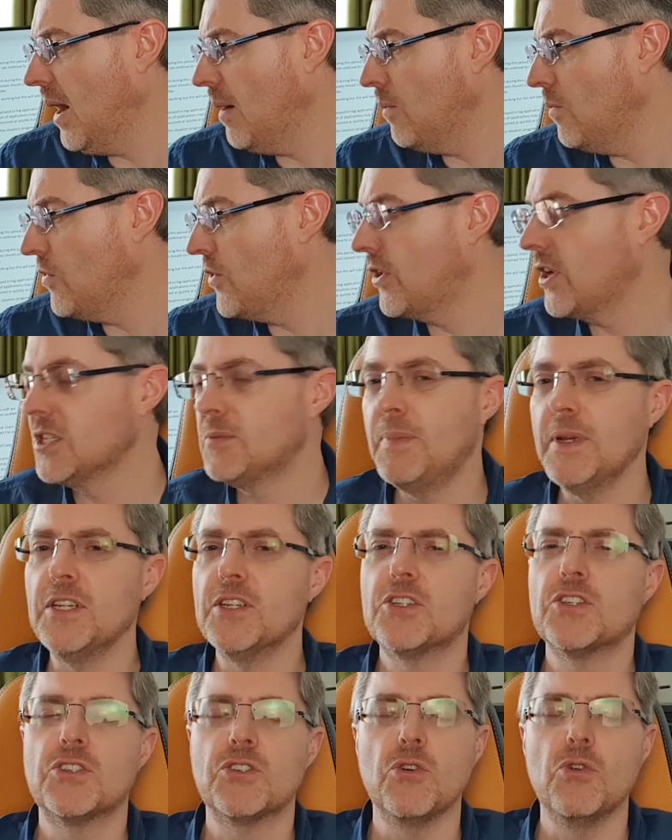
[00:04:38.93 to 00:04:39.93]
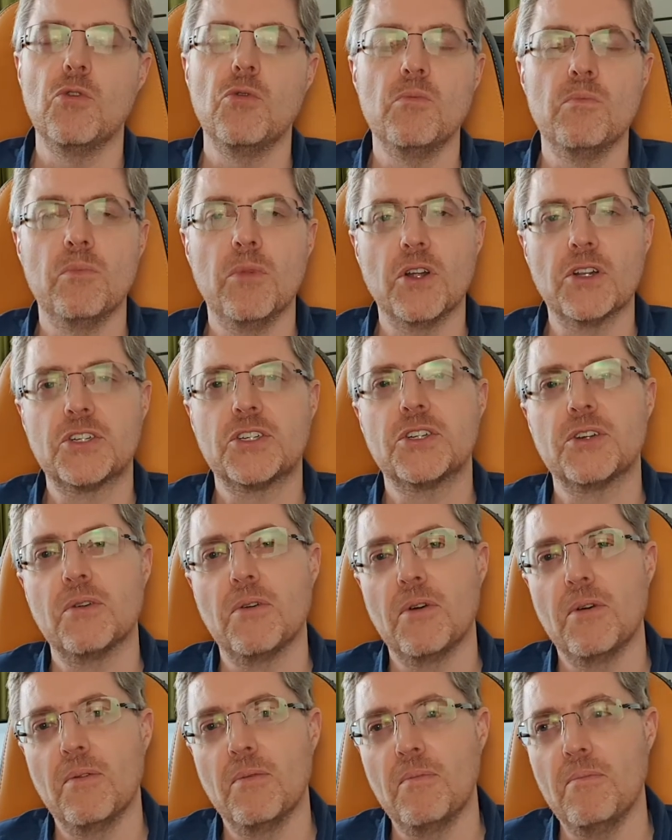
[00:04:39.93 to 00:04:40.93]
There has been so much
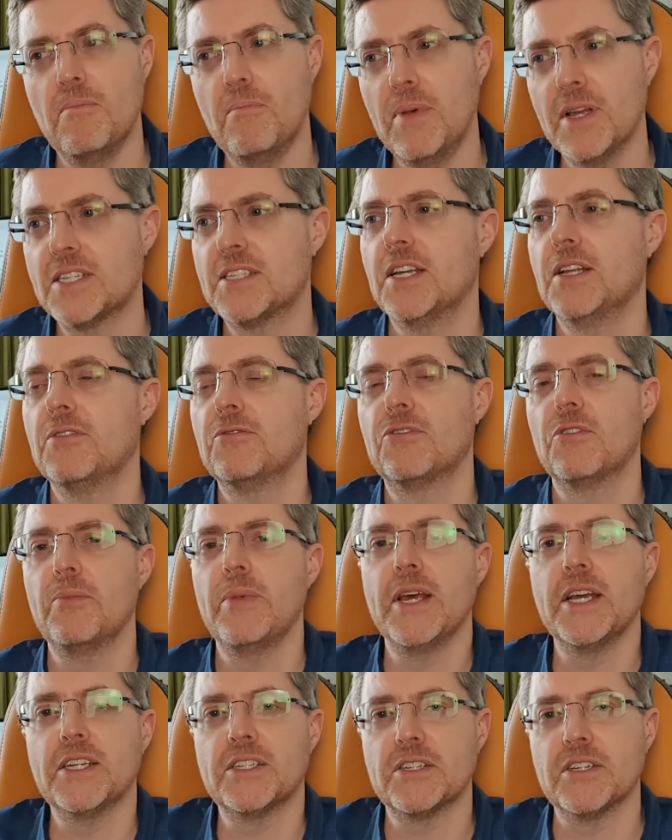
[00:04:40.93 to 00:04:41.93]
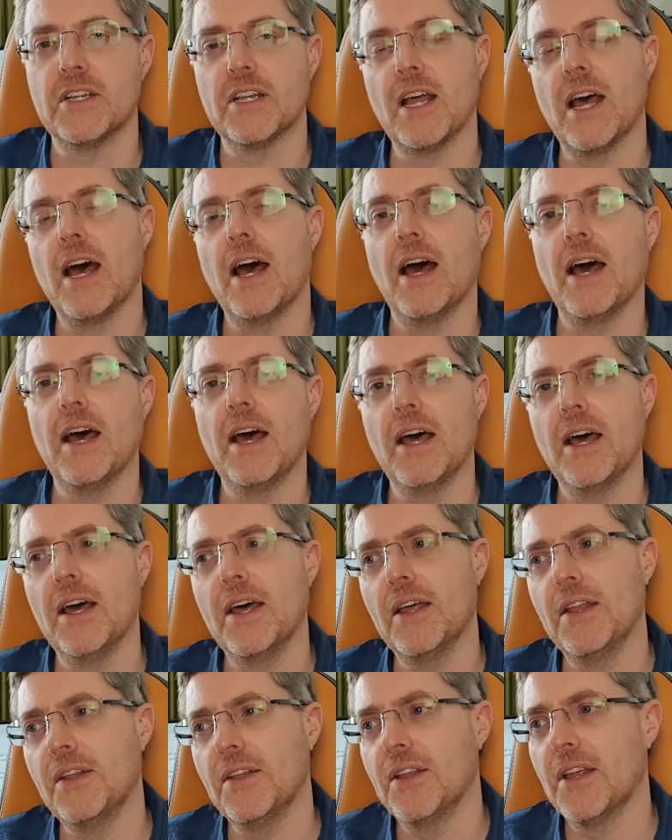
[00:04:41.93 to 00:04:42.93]
misinformation
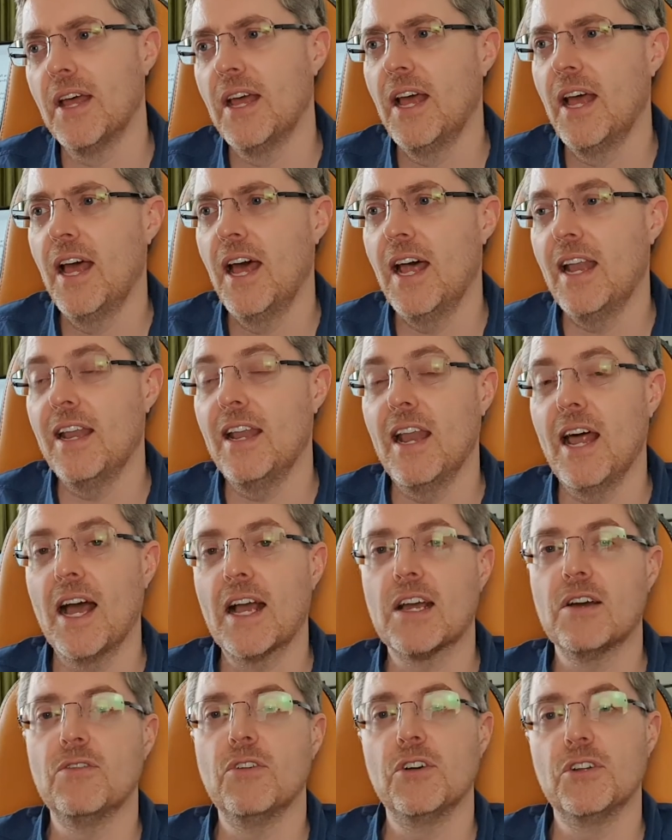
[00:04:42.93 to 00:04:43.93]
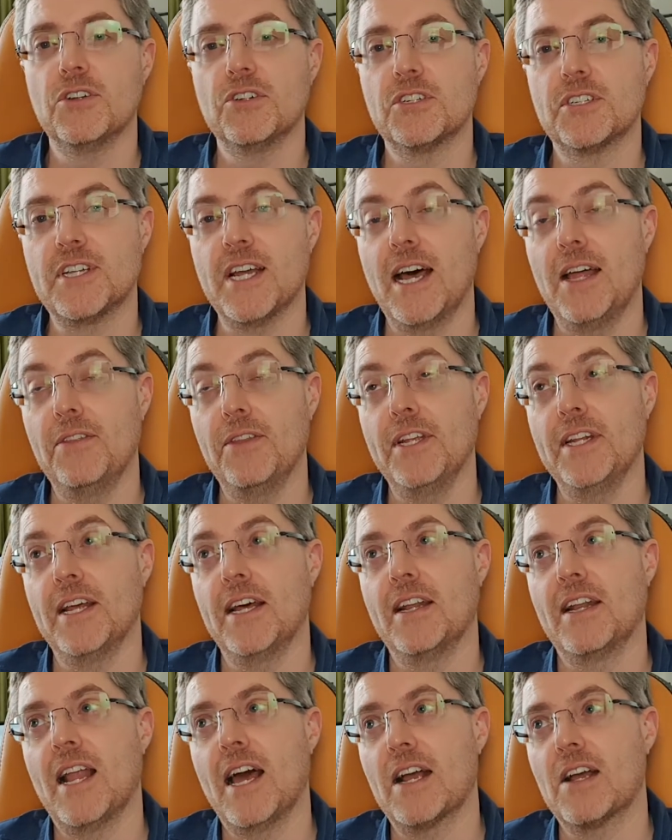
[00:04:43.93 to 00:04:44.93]
and lack of understanding
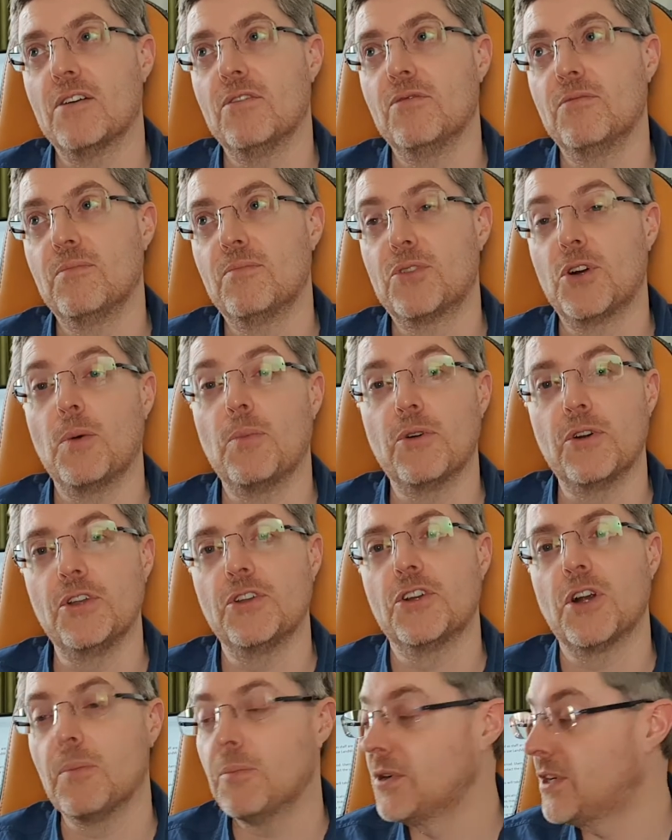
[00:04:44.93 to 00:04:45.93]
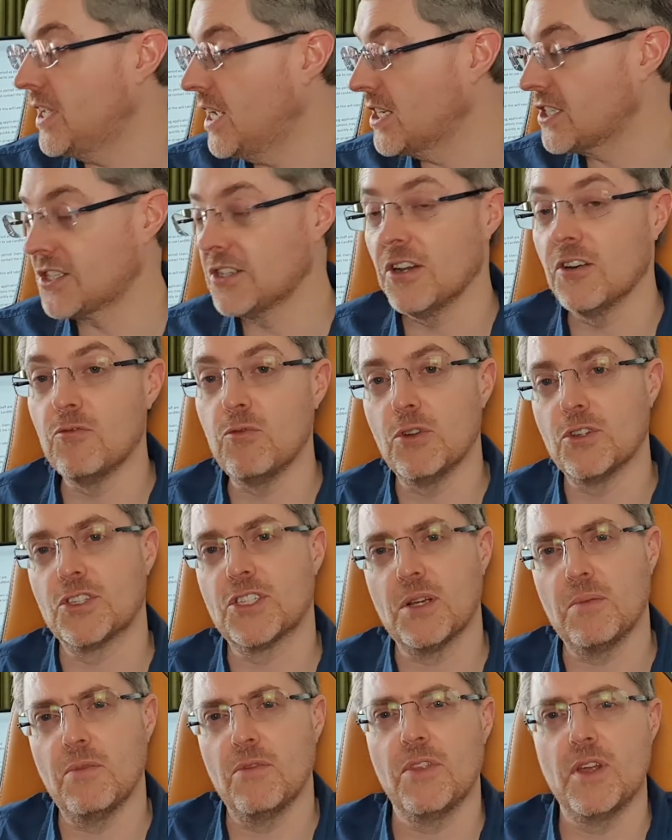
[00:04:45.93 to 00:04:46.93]
and lack of proper interpretation of what
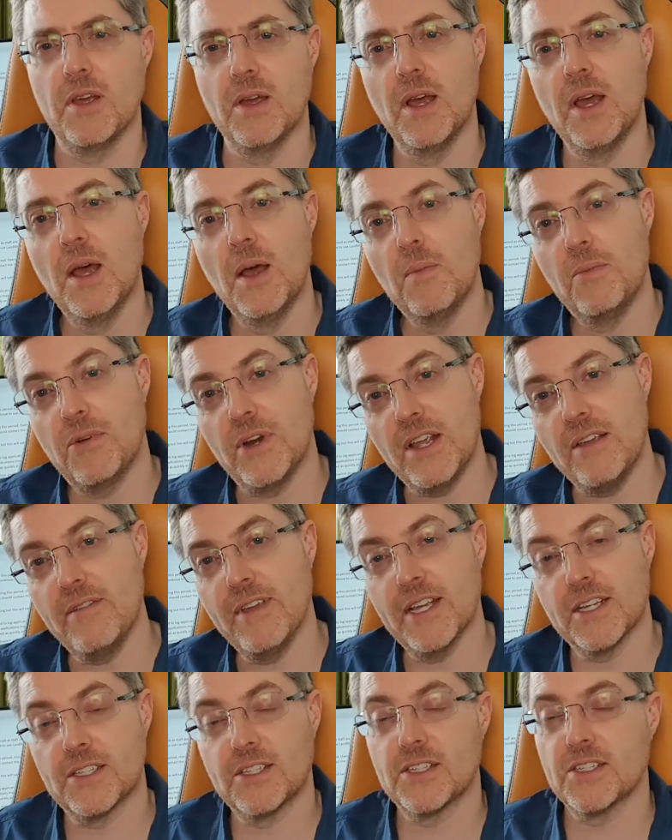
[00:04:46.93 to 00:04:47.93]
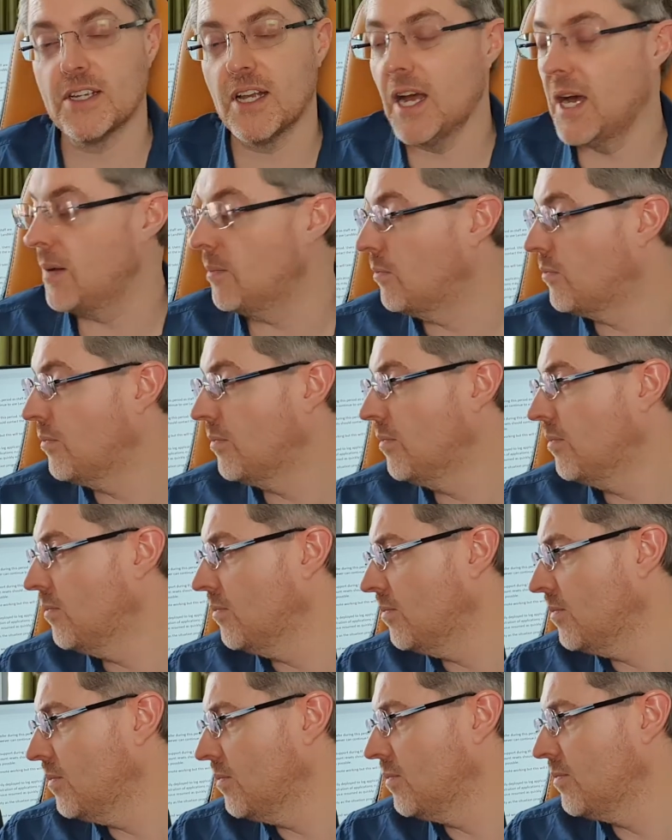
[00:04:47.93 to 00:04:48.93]
some of the previous
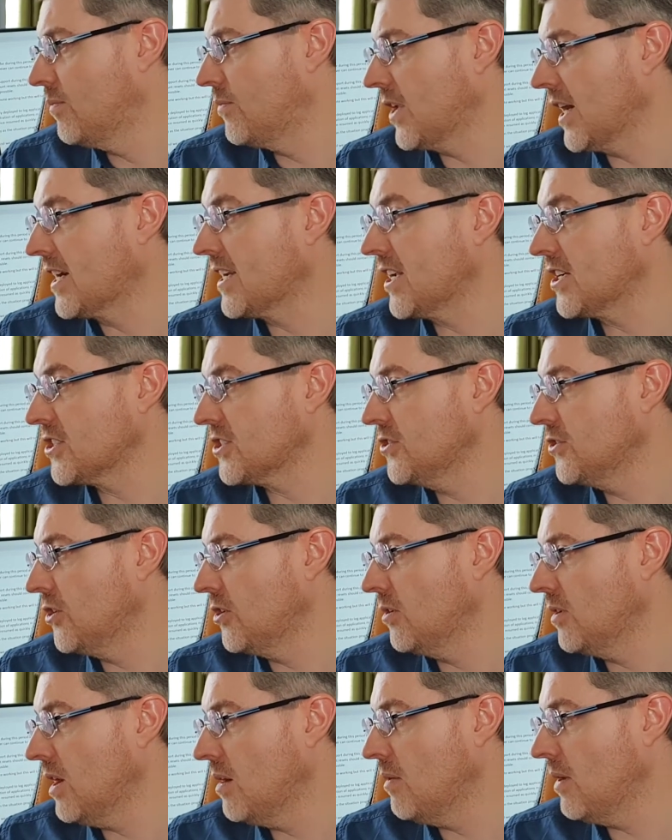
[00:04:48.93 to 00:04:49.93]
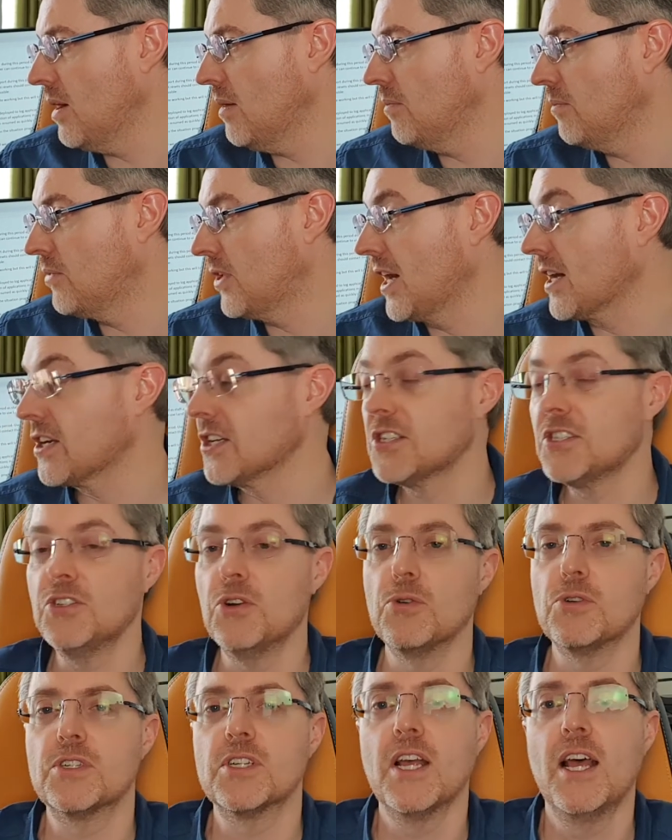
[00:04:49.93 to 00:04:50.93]
practitioner practice
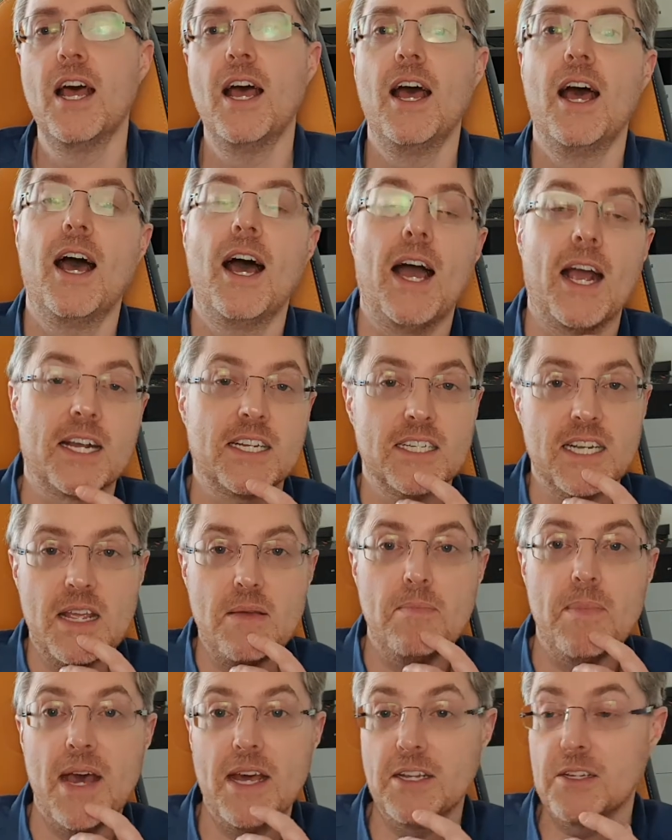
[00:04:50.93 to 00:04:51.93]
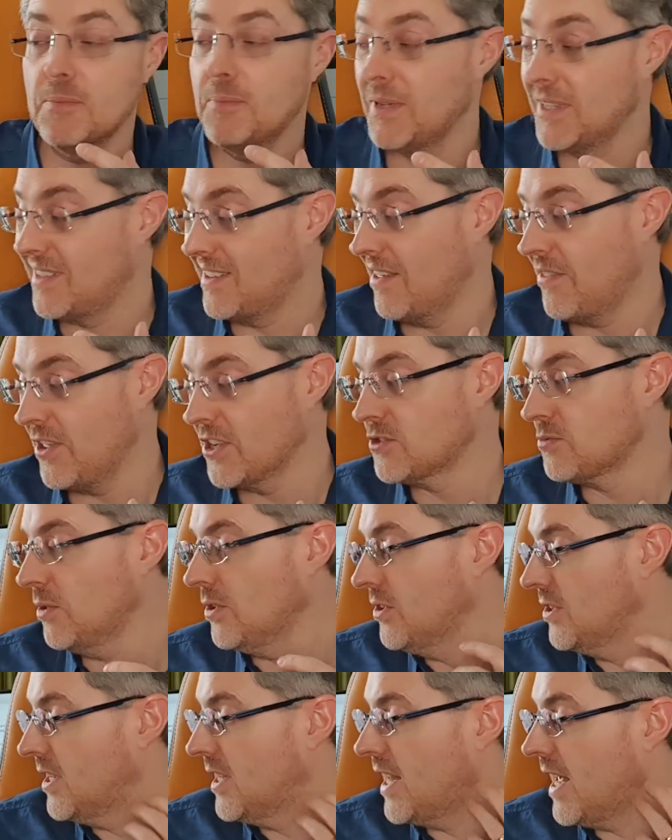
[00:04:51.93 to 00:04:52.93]
notes actually meant. But this
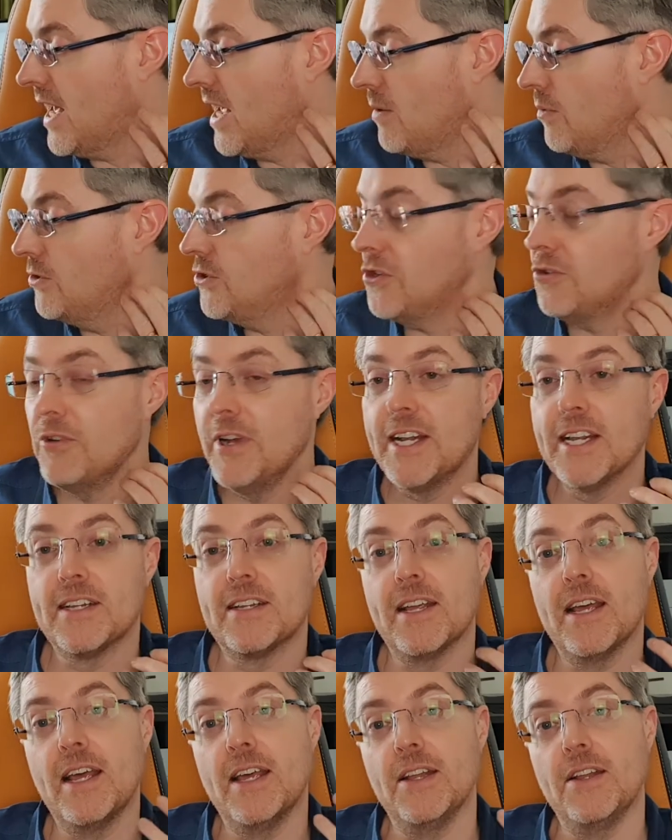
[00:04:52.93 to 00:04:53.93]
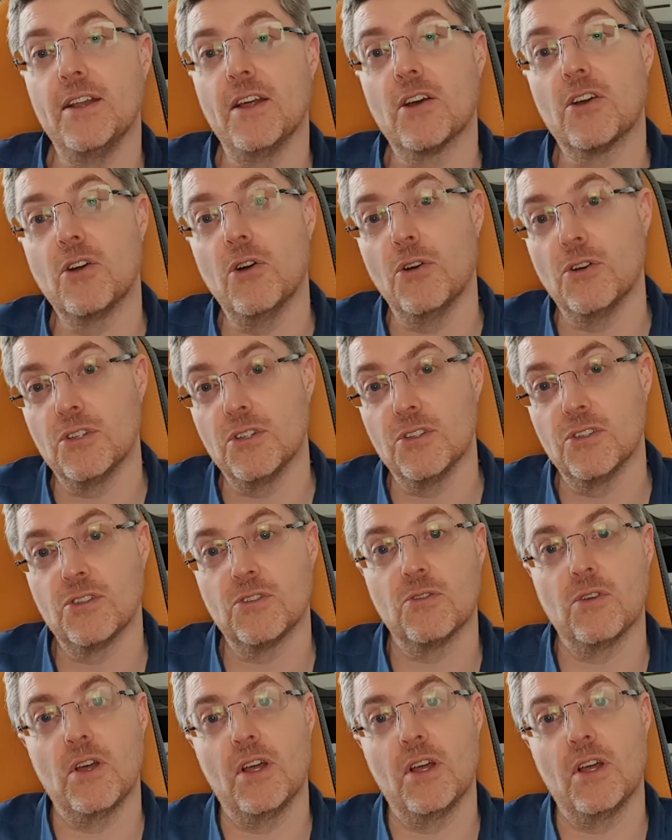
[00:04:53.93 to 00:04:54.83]
one today, when you read it in accordance